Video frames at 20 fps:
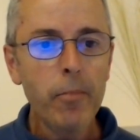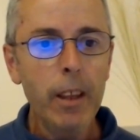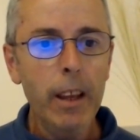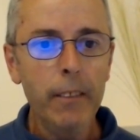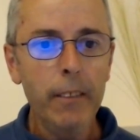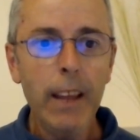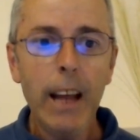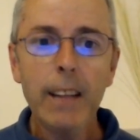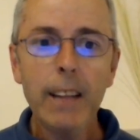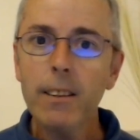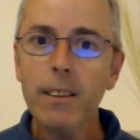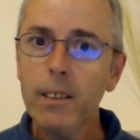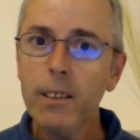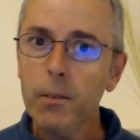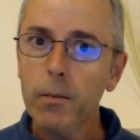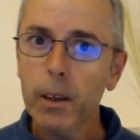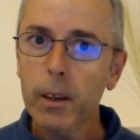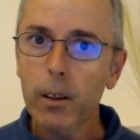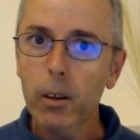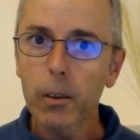And that's a
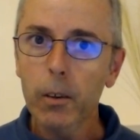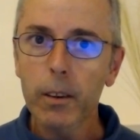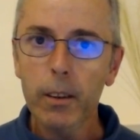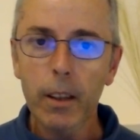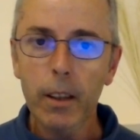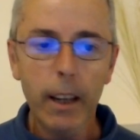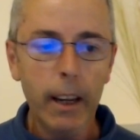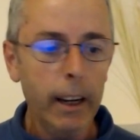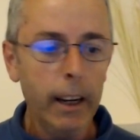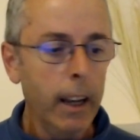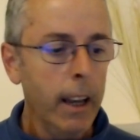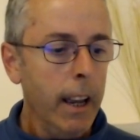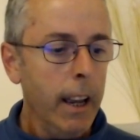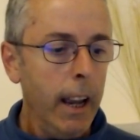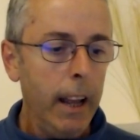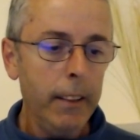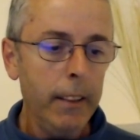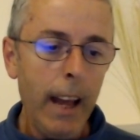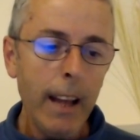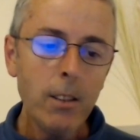difficult thing.
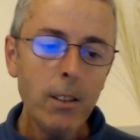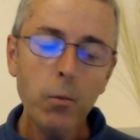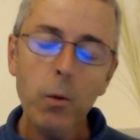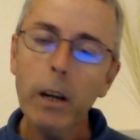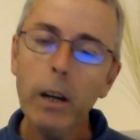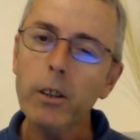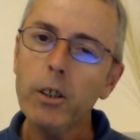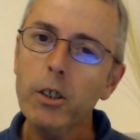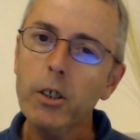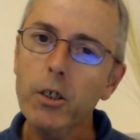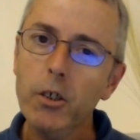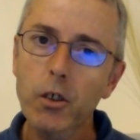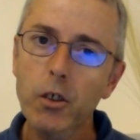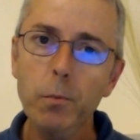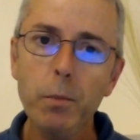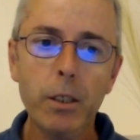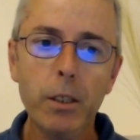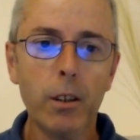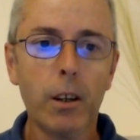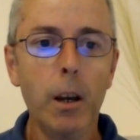And that's where
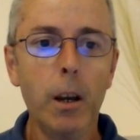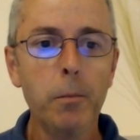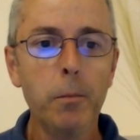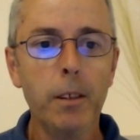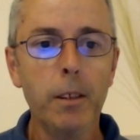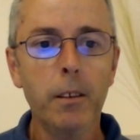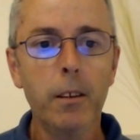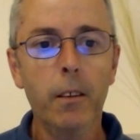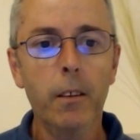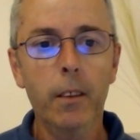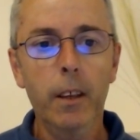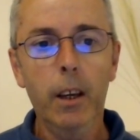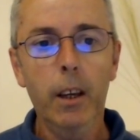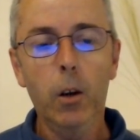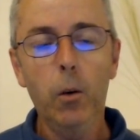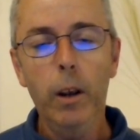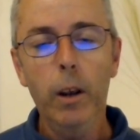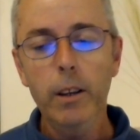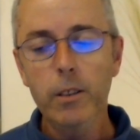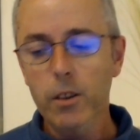Jupiter comes into the
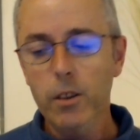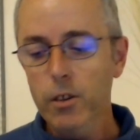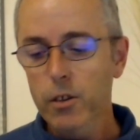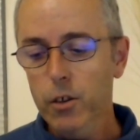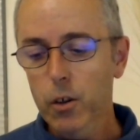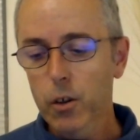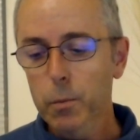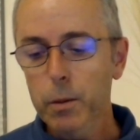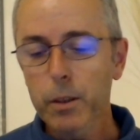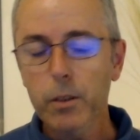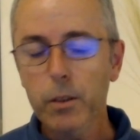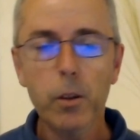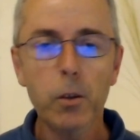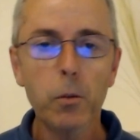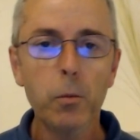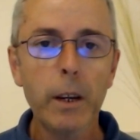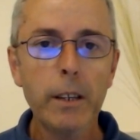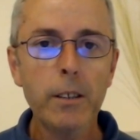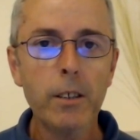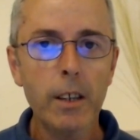equation. Jupiter,
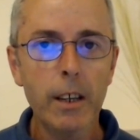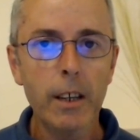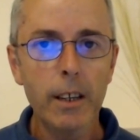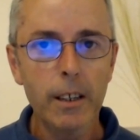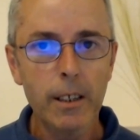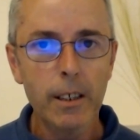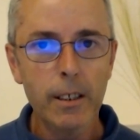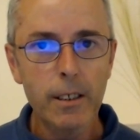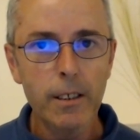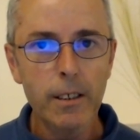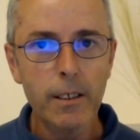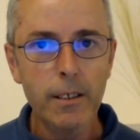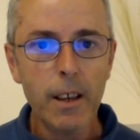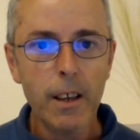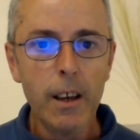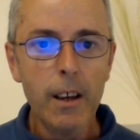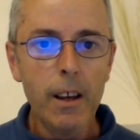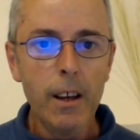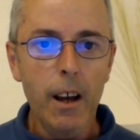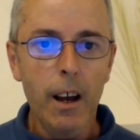which is
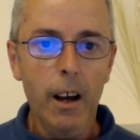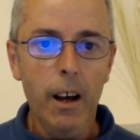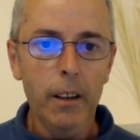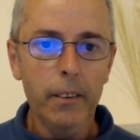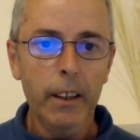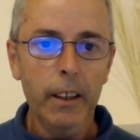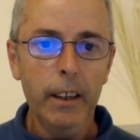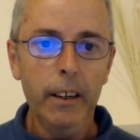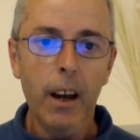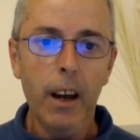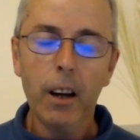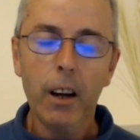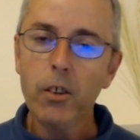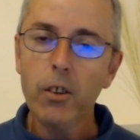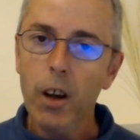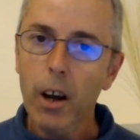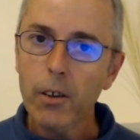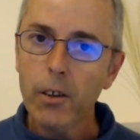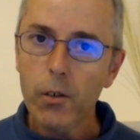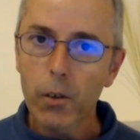the
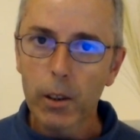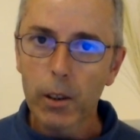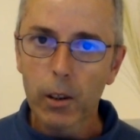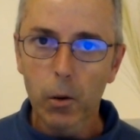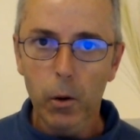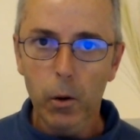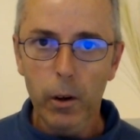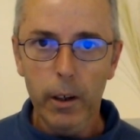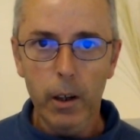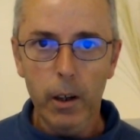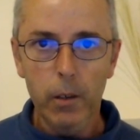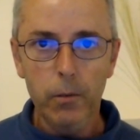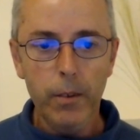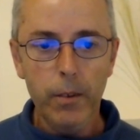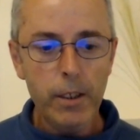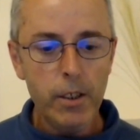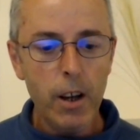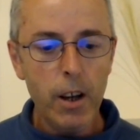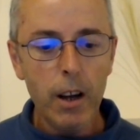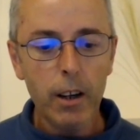nakshatra lord of
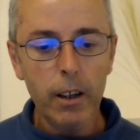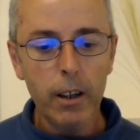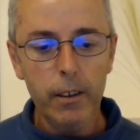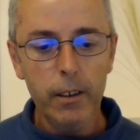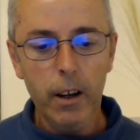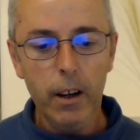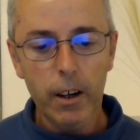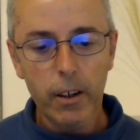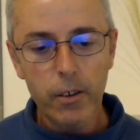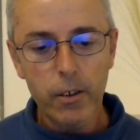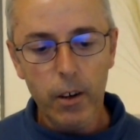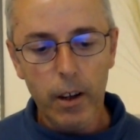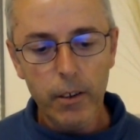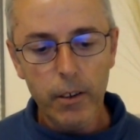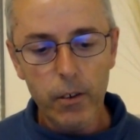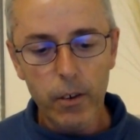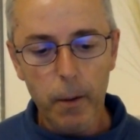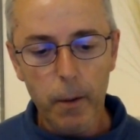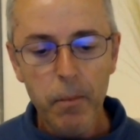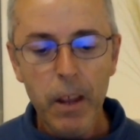Vishakha
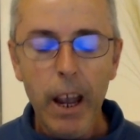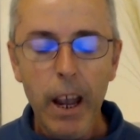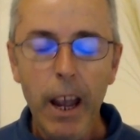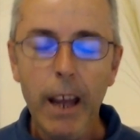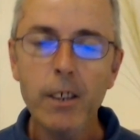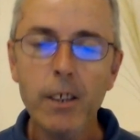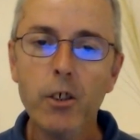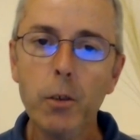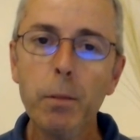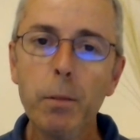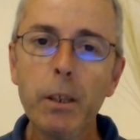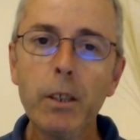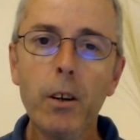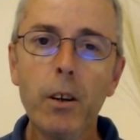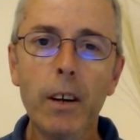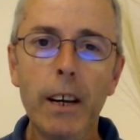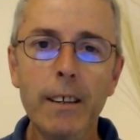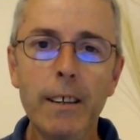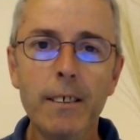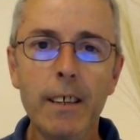Nakshatra. And
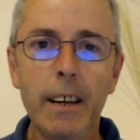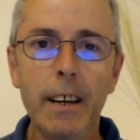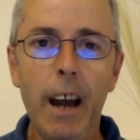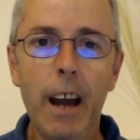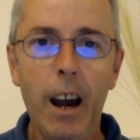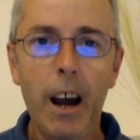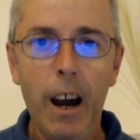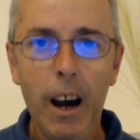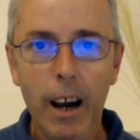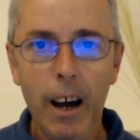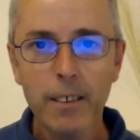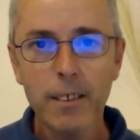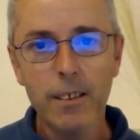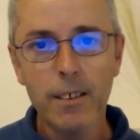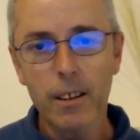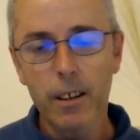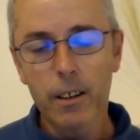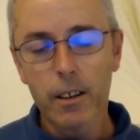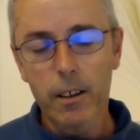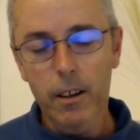Jupiter is in
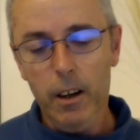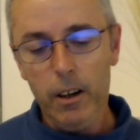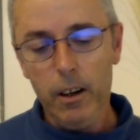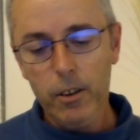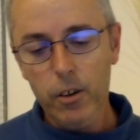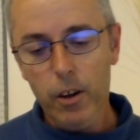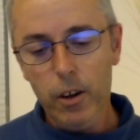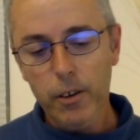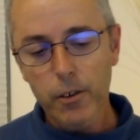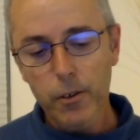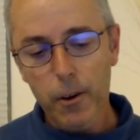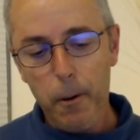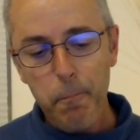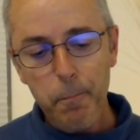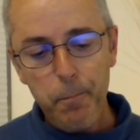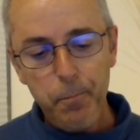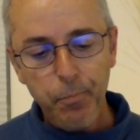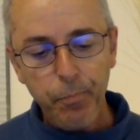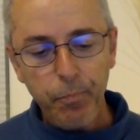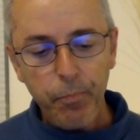Hasta
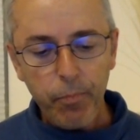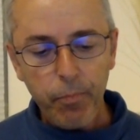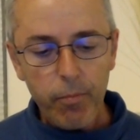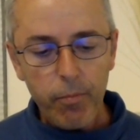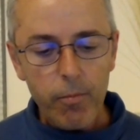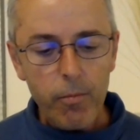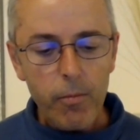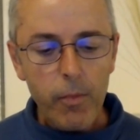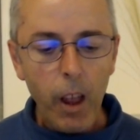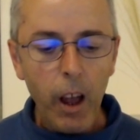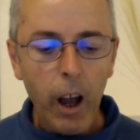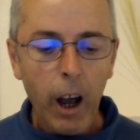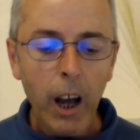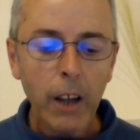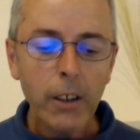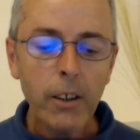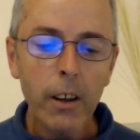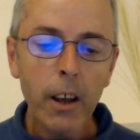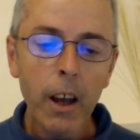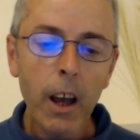
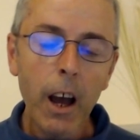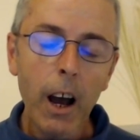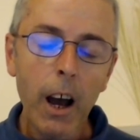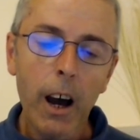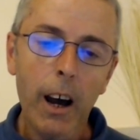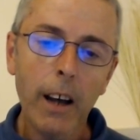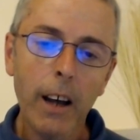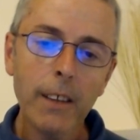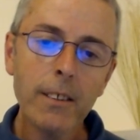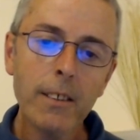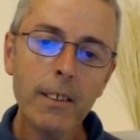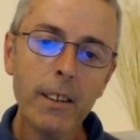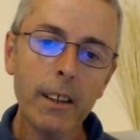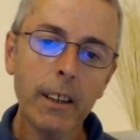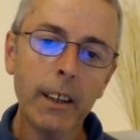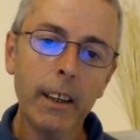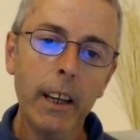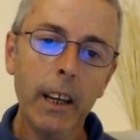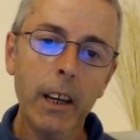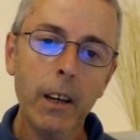Nakshatra. Hasta
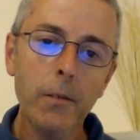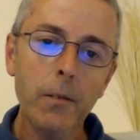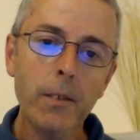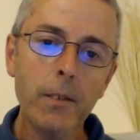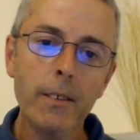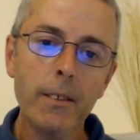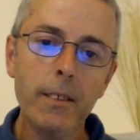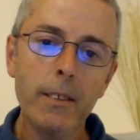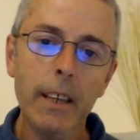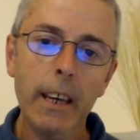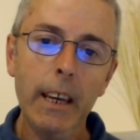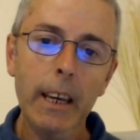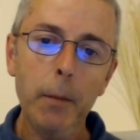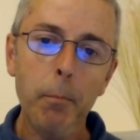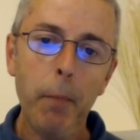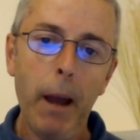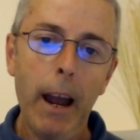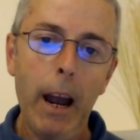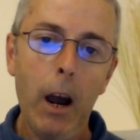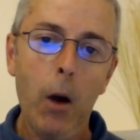gives the
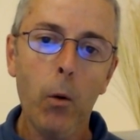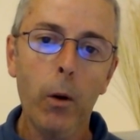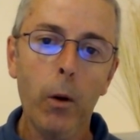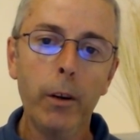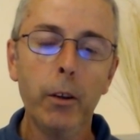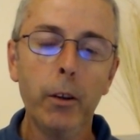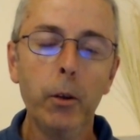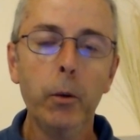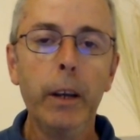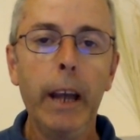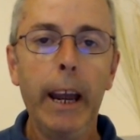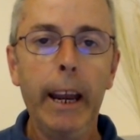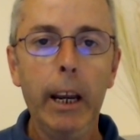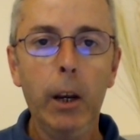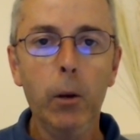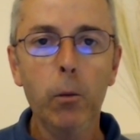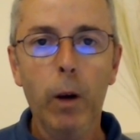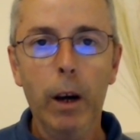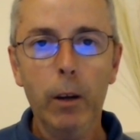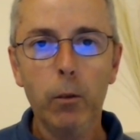power to
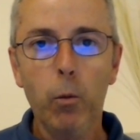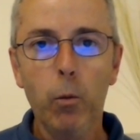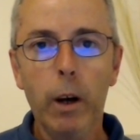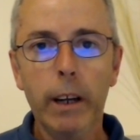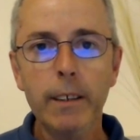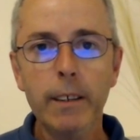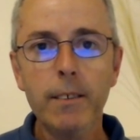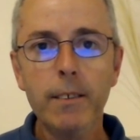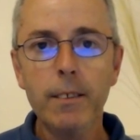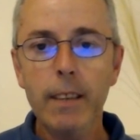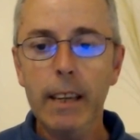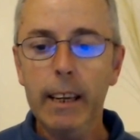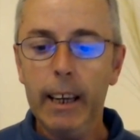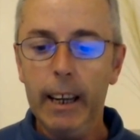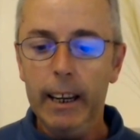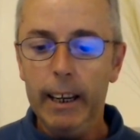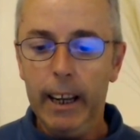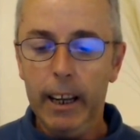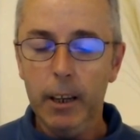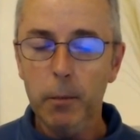gain what one is
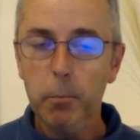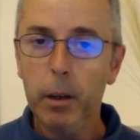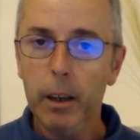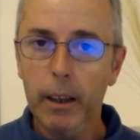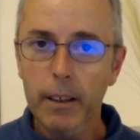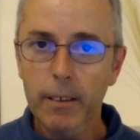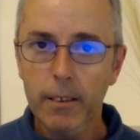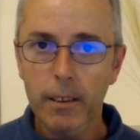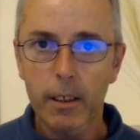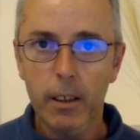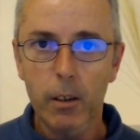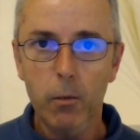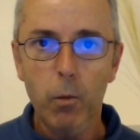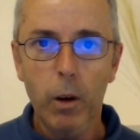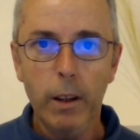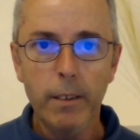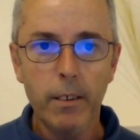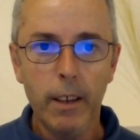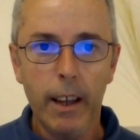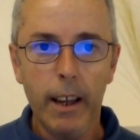seeking and place it in
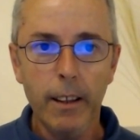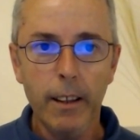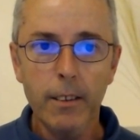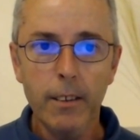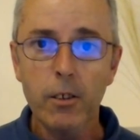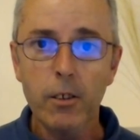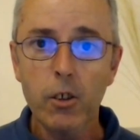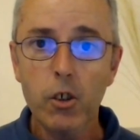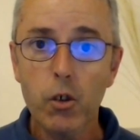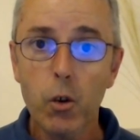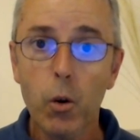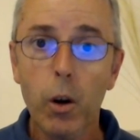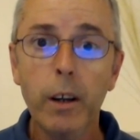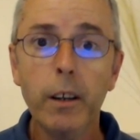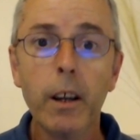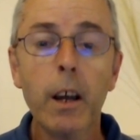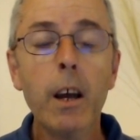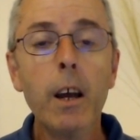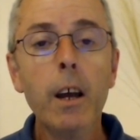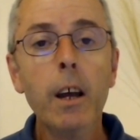one's hands. In
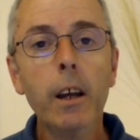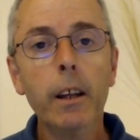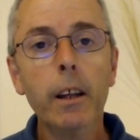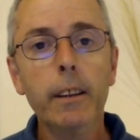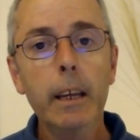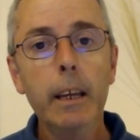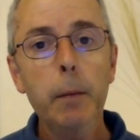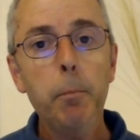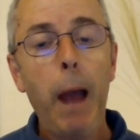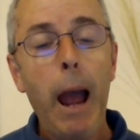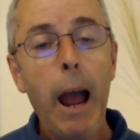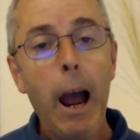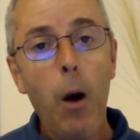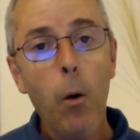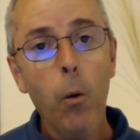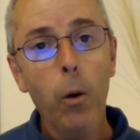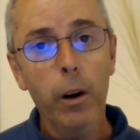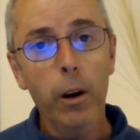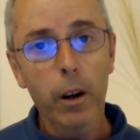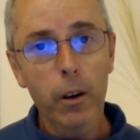short, the
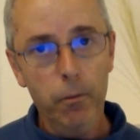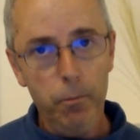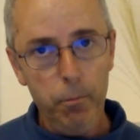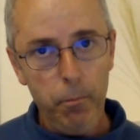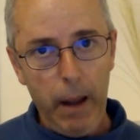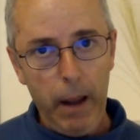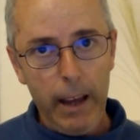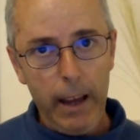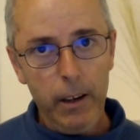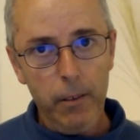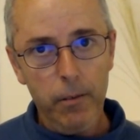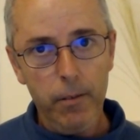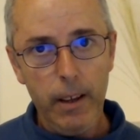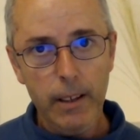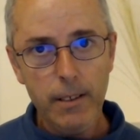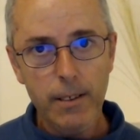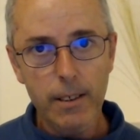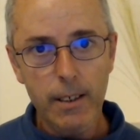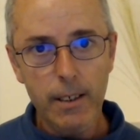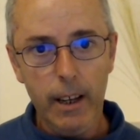power of
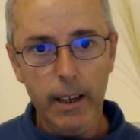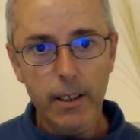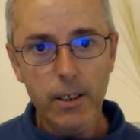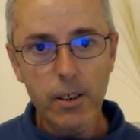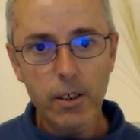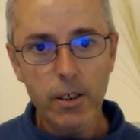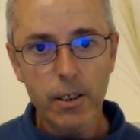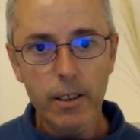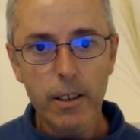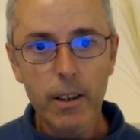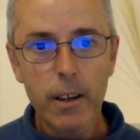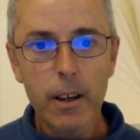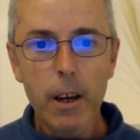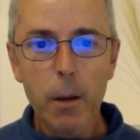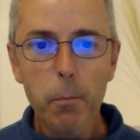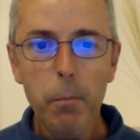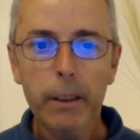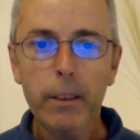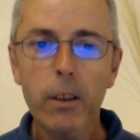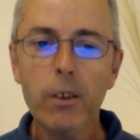manifestation.
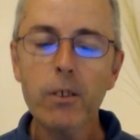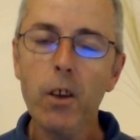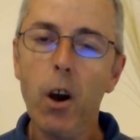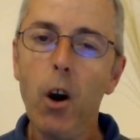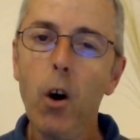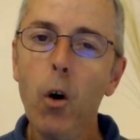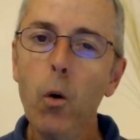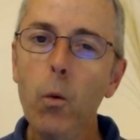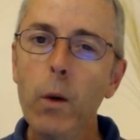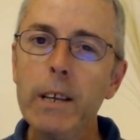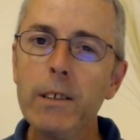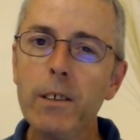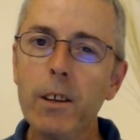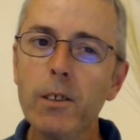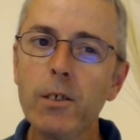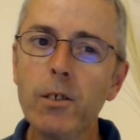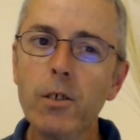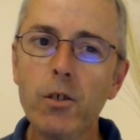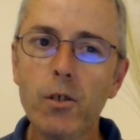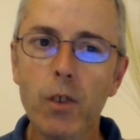But there's always a
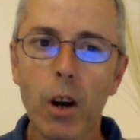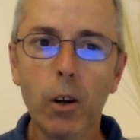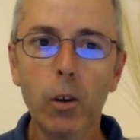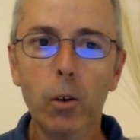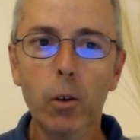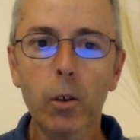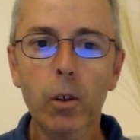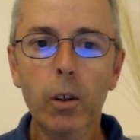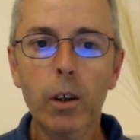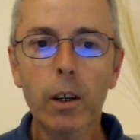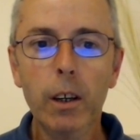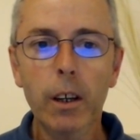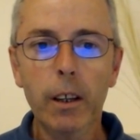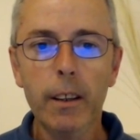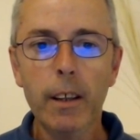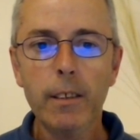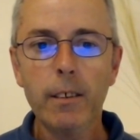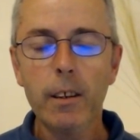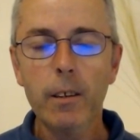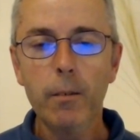struggle
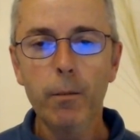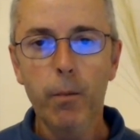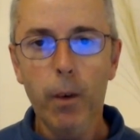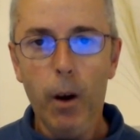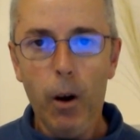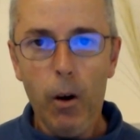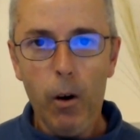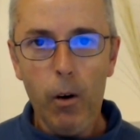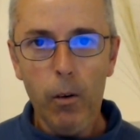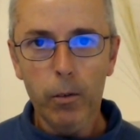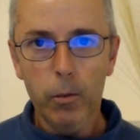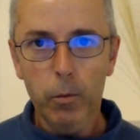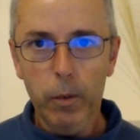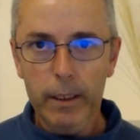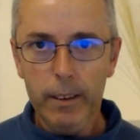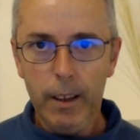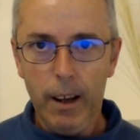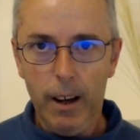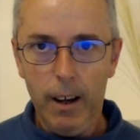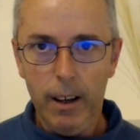that's involved
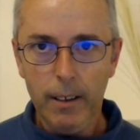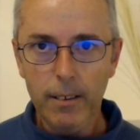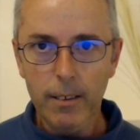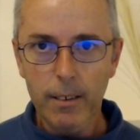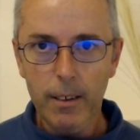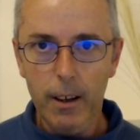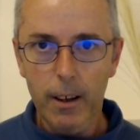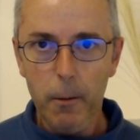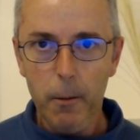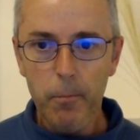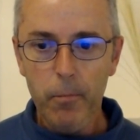with Hasta.